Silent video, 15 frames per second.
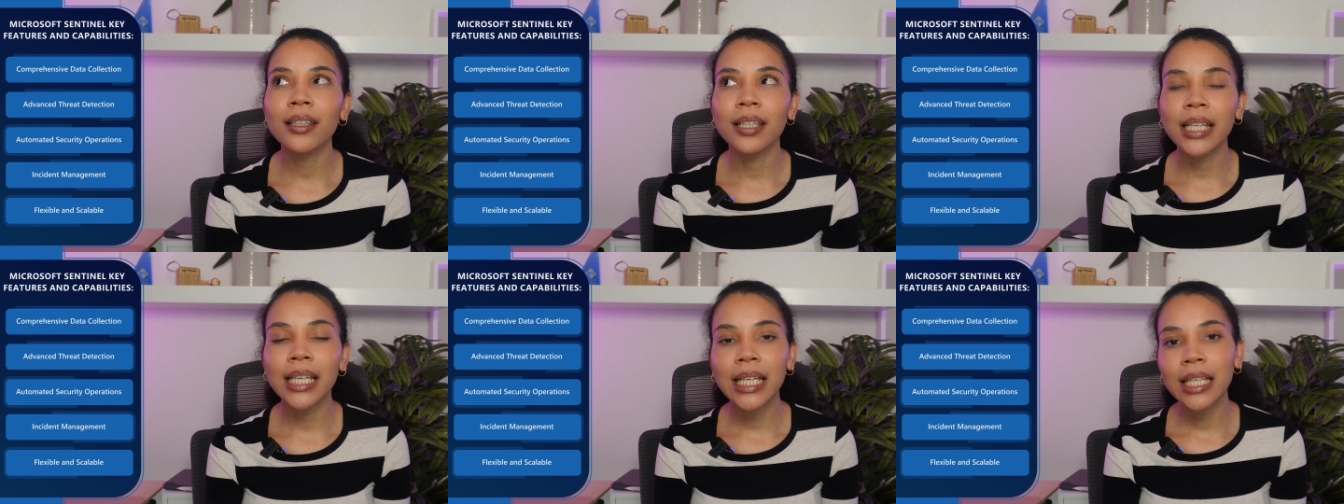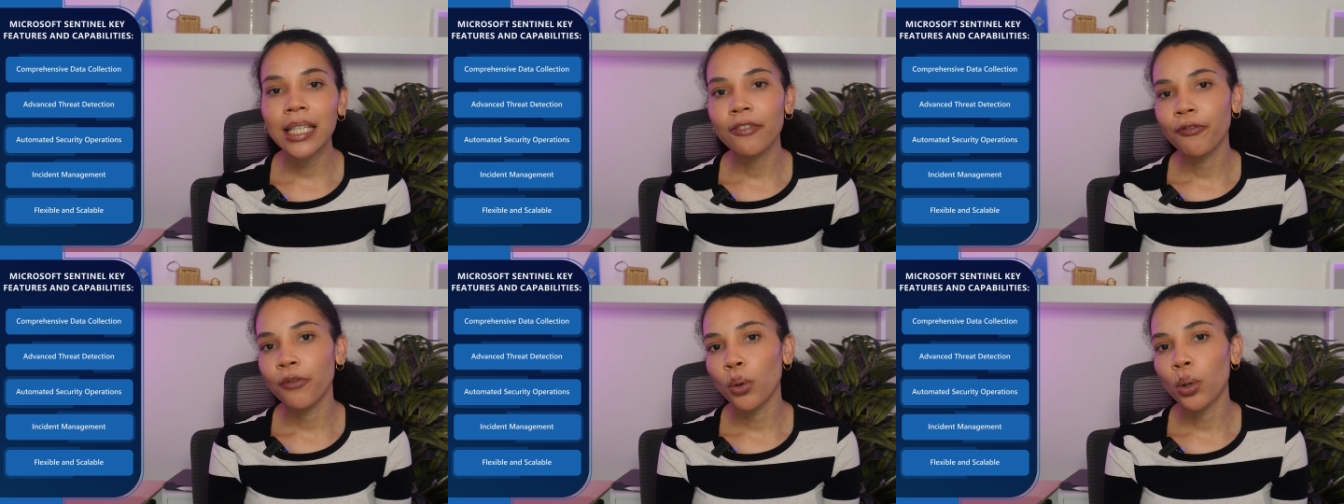the
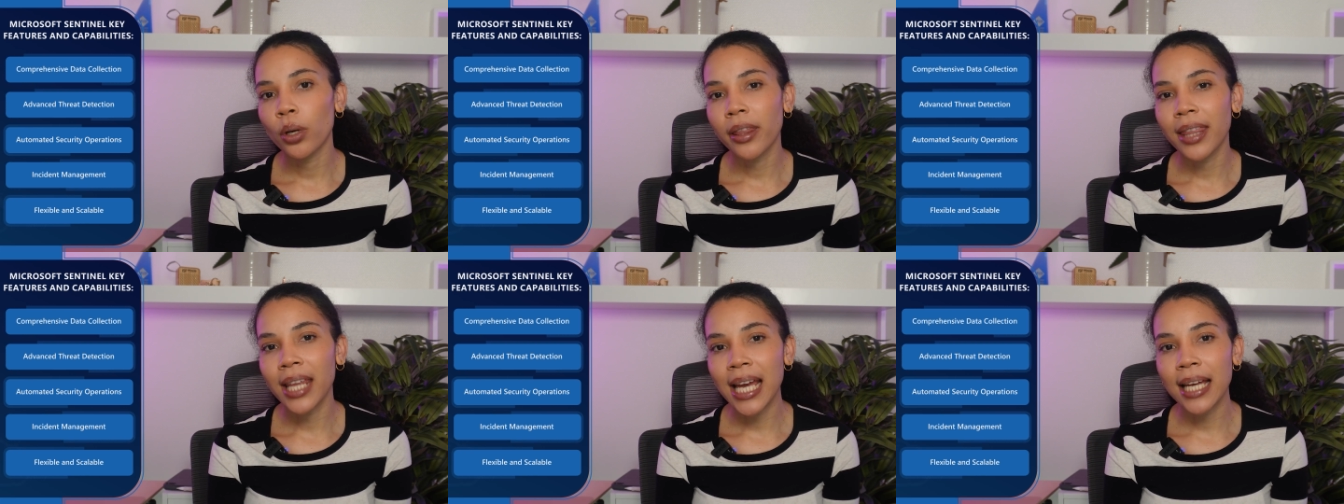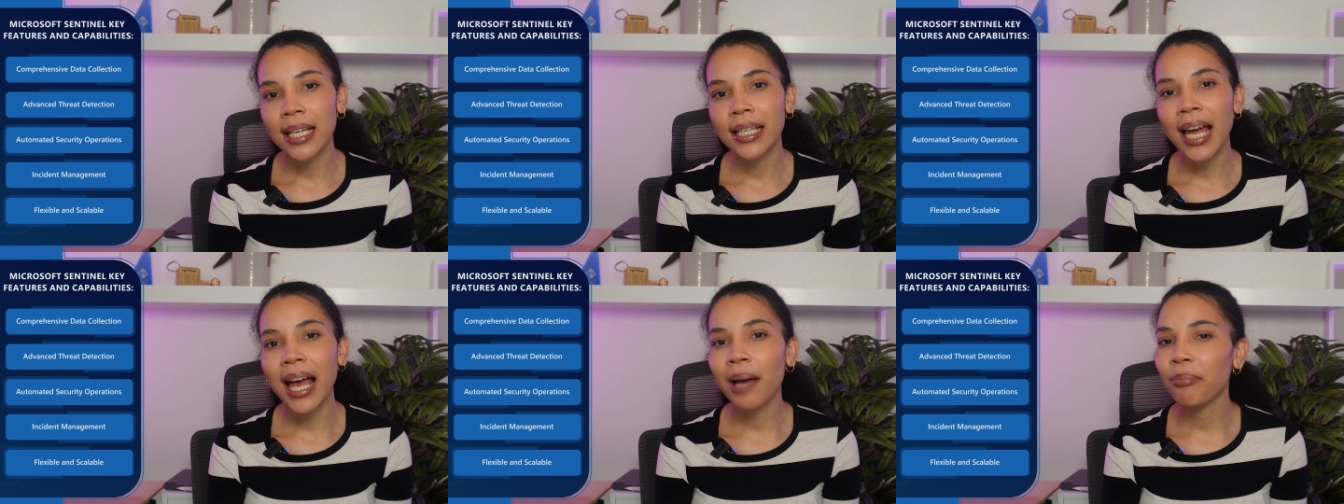need for
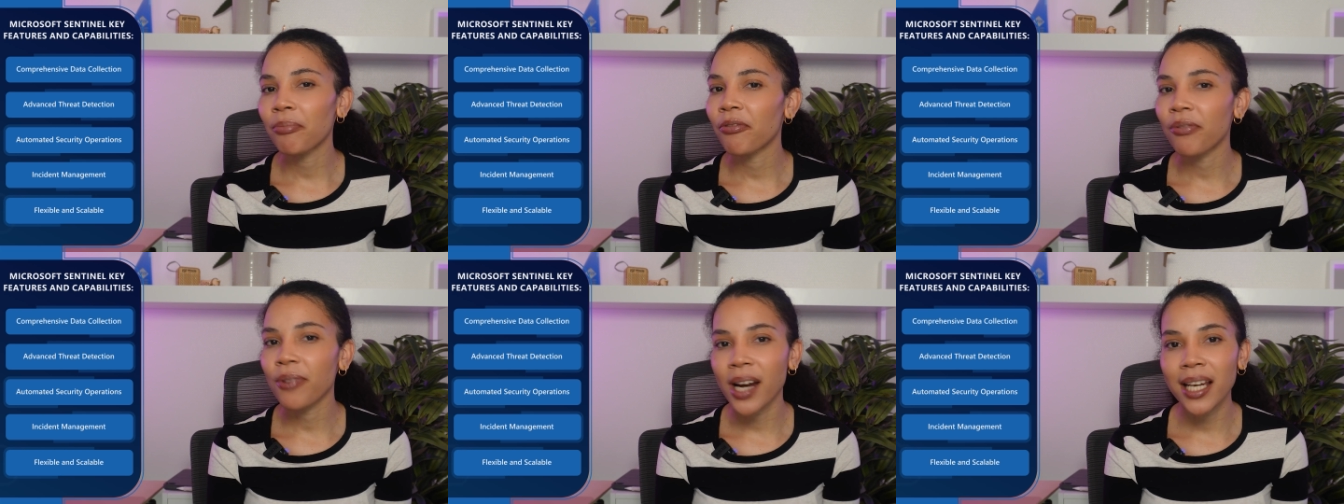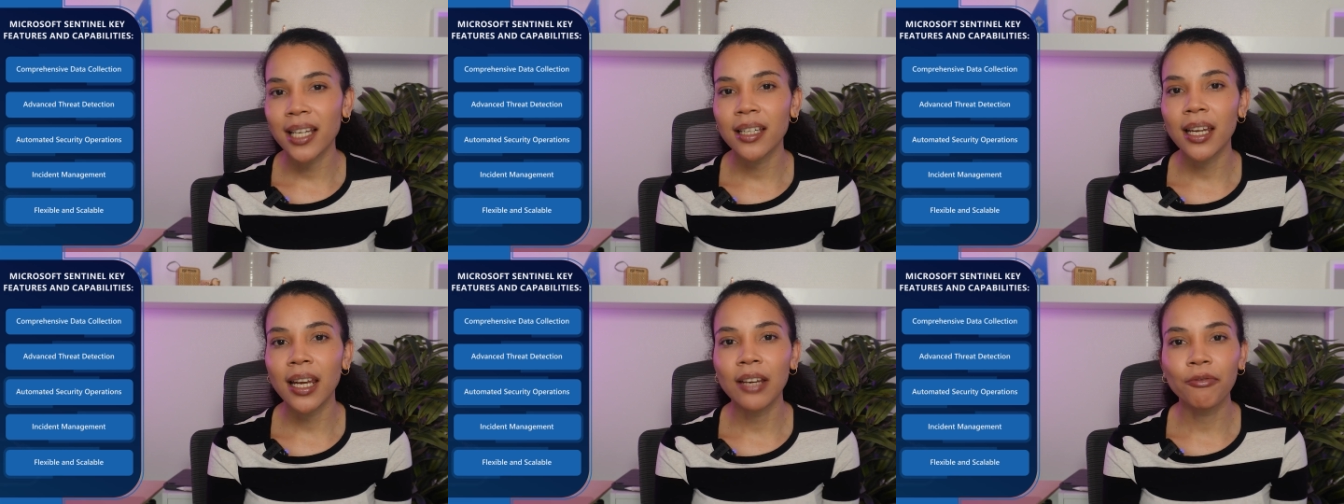that
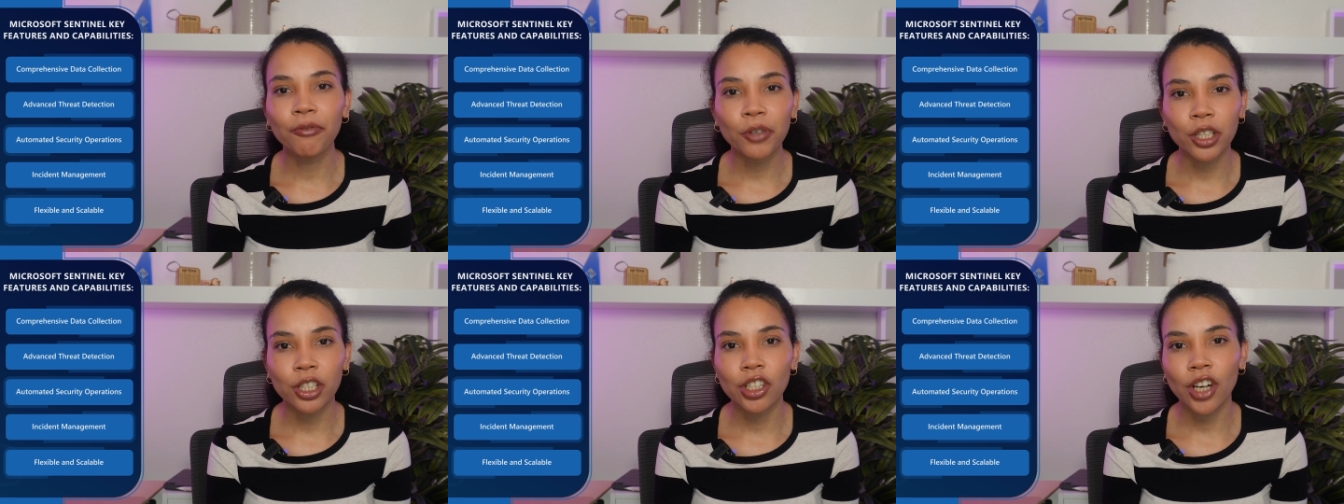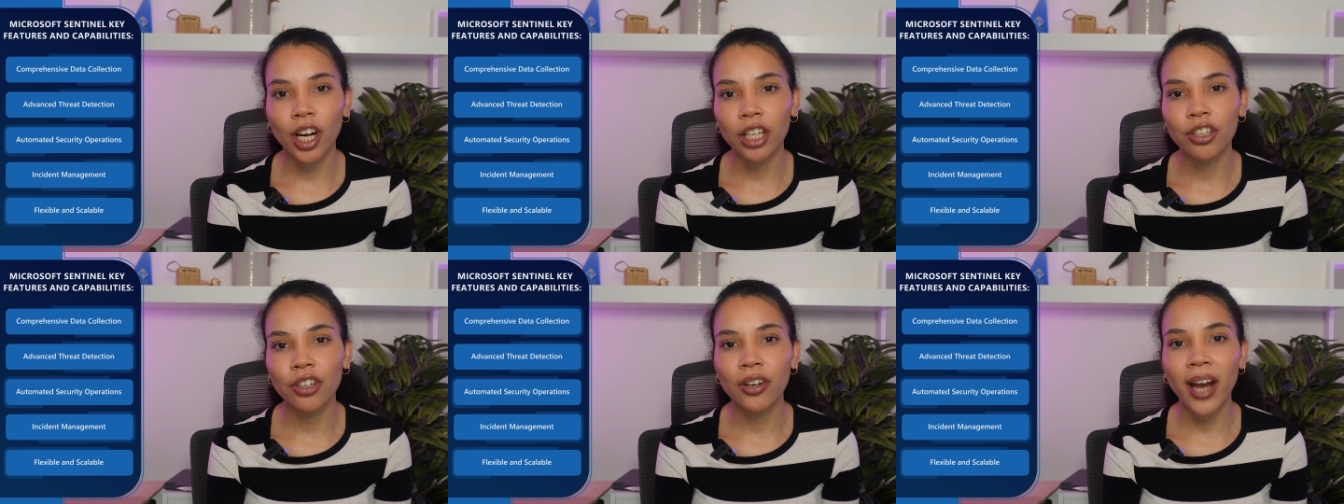upfront
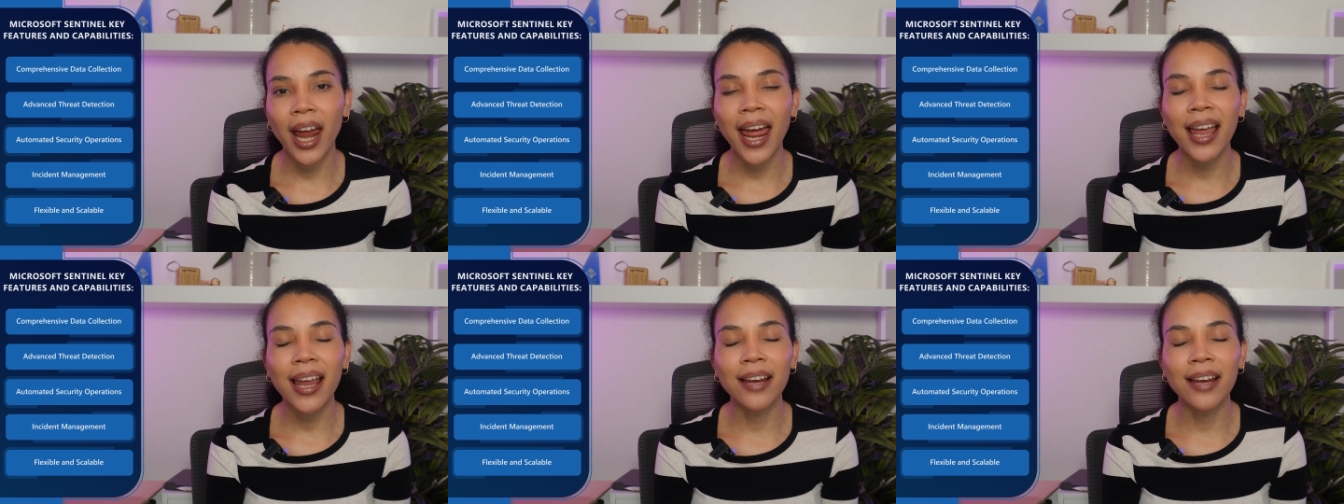infrastructure